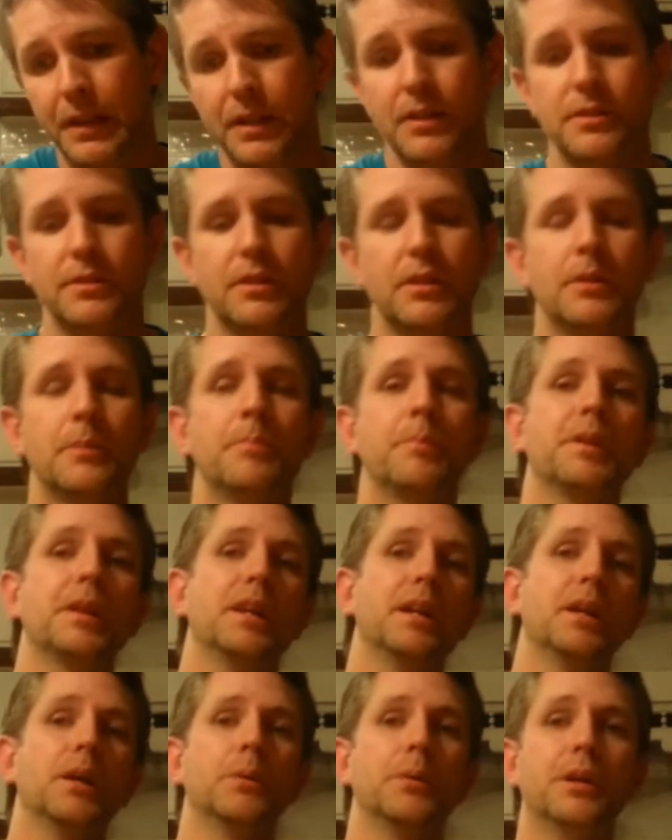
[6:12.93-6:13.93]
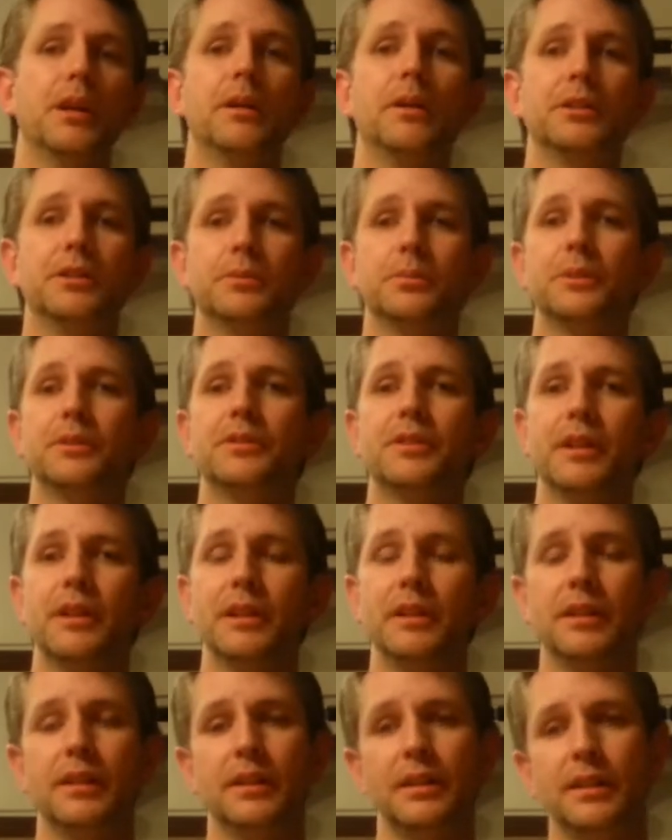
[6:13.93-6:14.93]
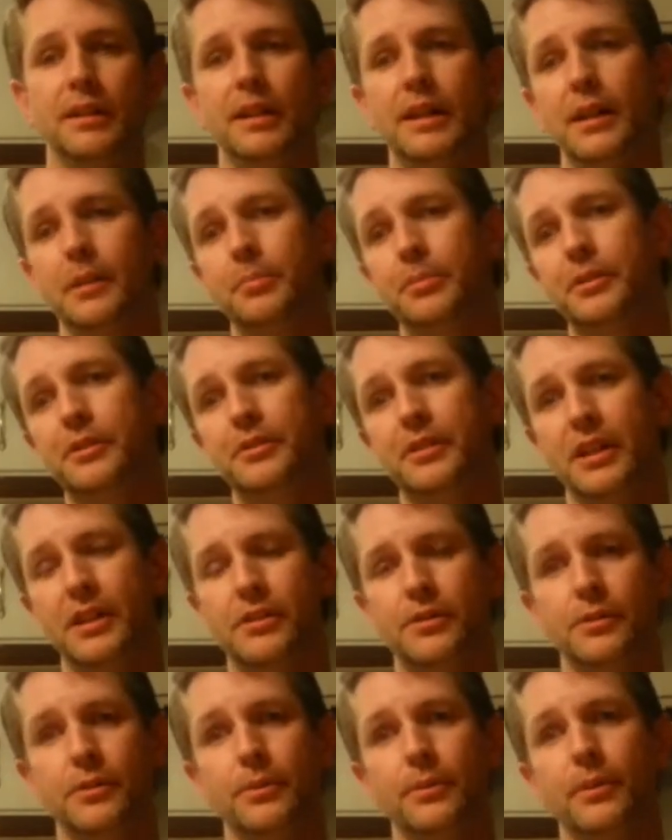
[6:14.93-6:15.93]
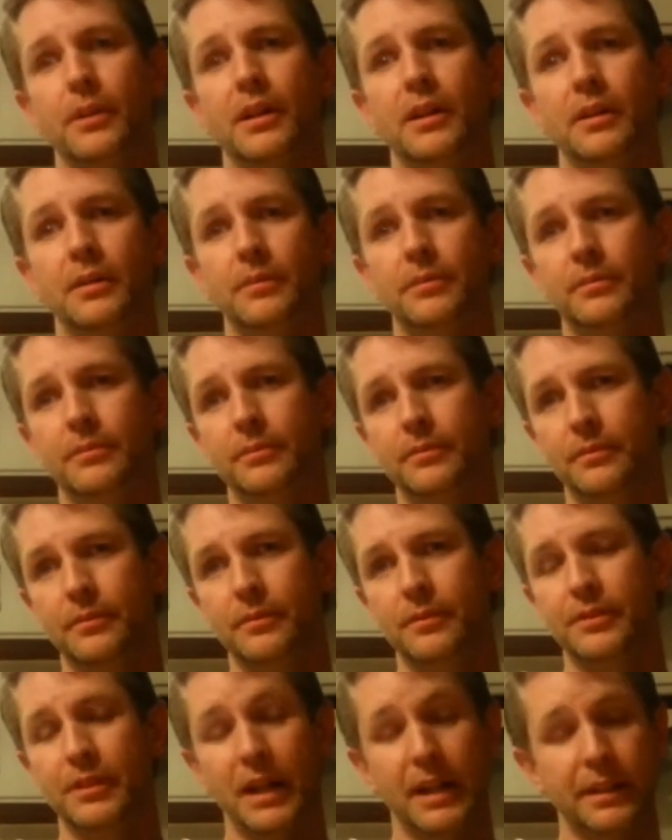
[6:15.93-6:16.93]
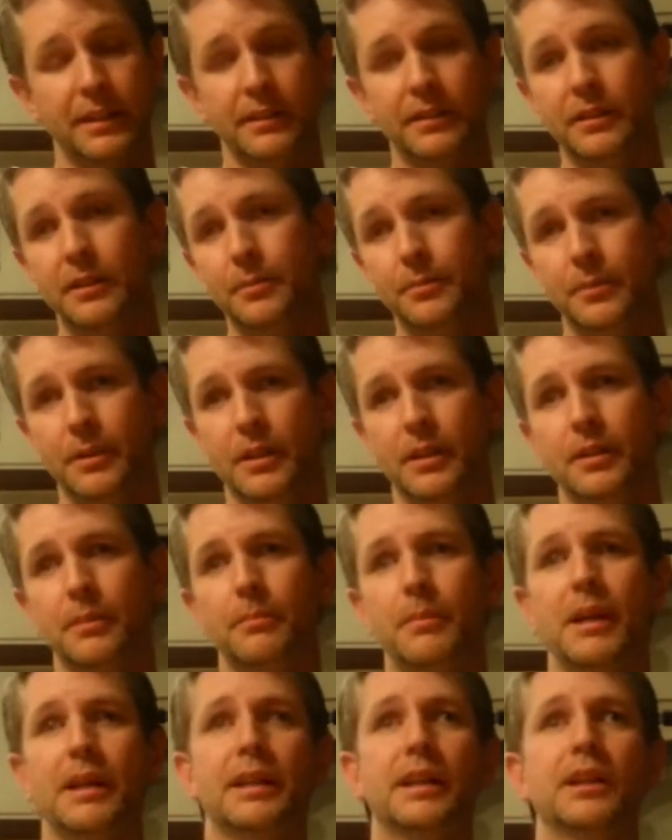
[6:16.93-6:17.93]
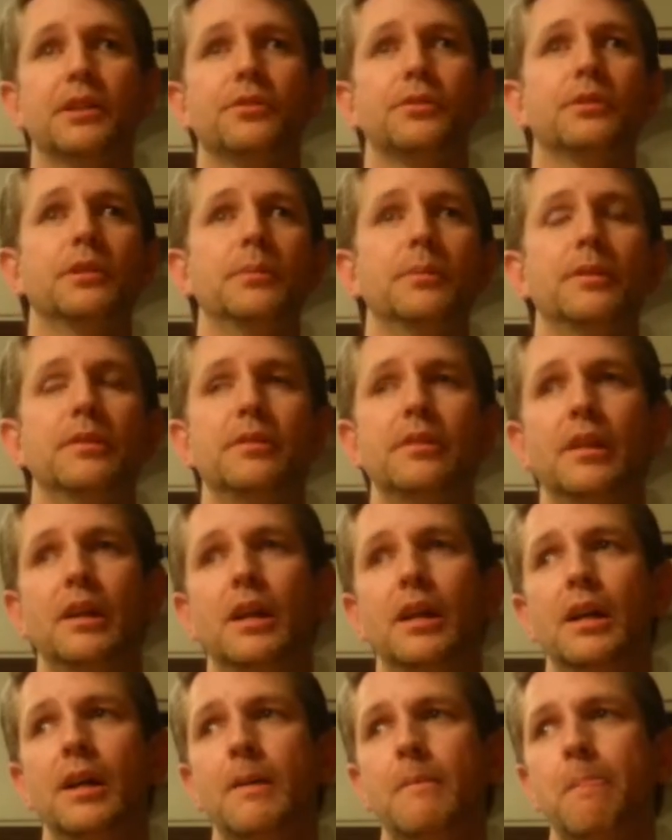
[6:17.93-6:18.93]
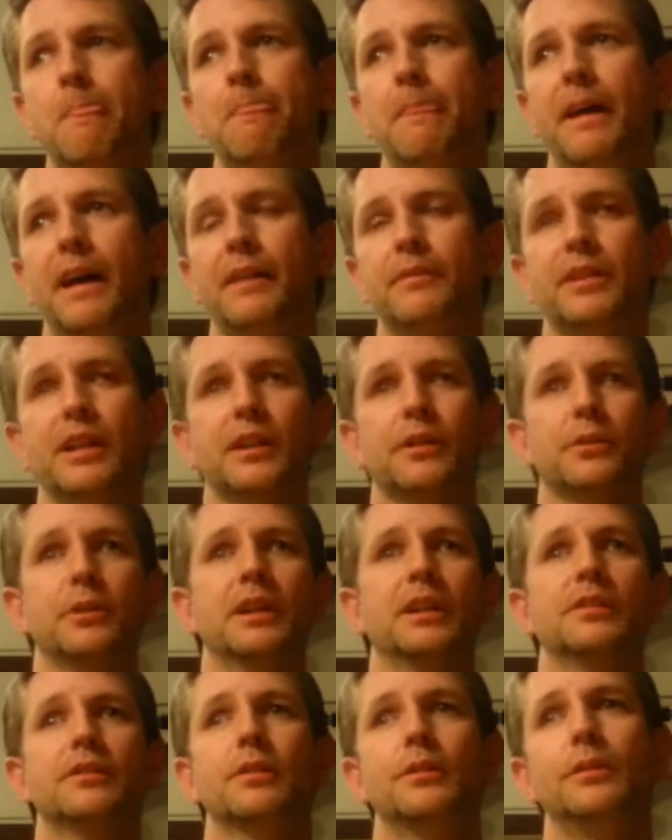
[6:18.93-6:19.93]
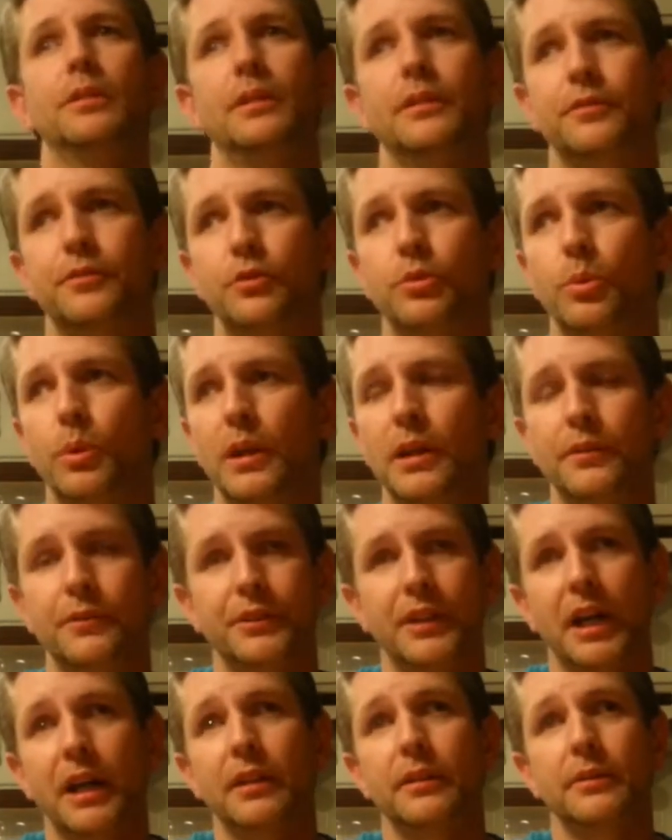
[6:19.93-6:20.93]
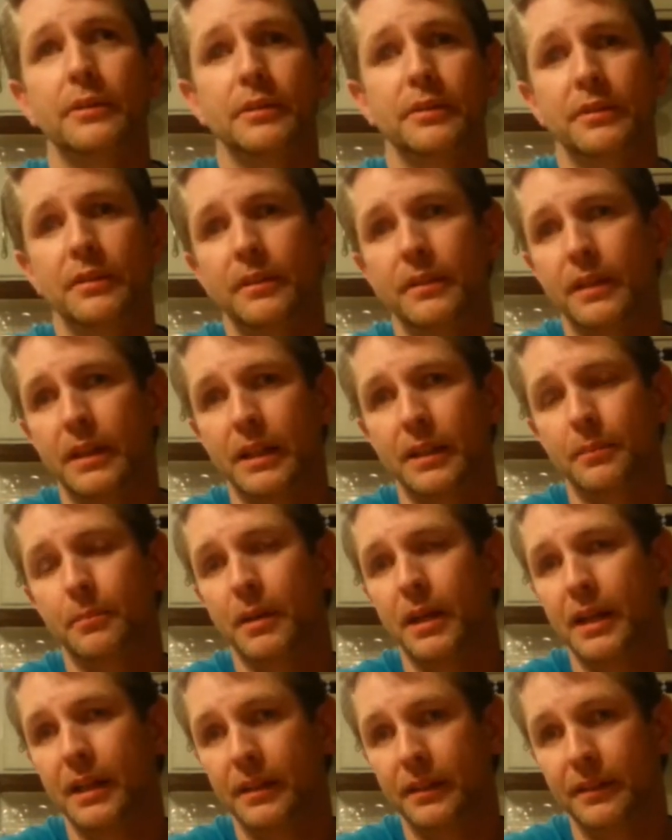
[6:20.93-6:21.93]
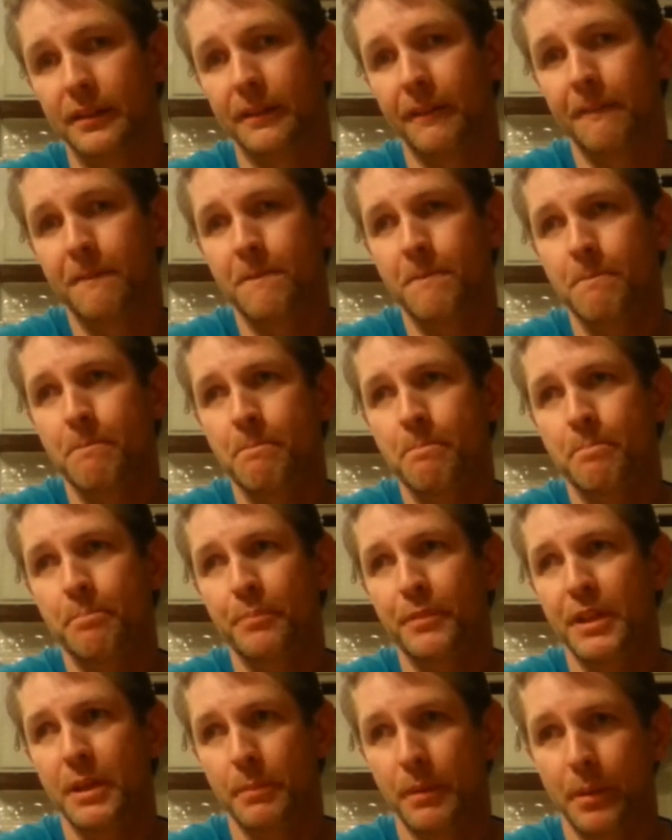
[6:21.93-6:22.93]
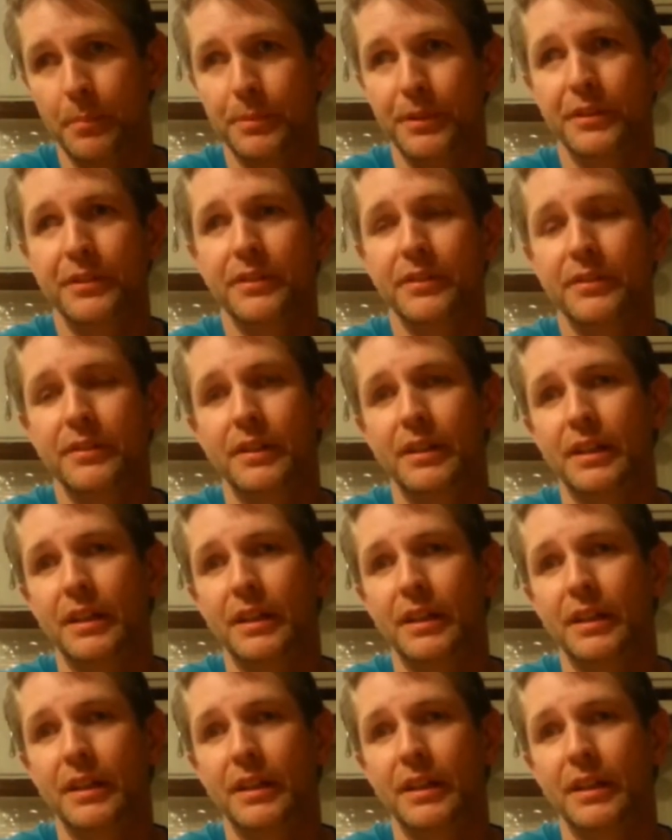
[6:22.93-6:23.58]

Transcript: So, well, y'all, I just want to tell you, I appreciate you signing up at My Cash Freebies. I've got a grand total of $12 in my business.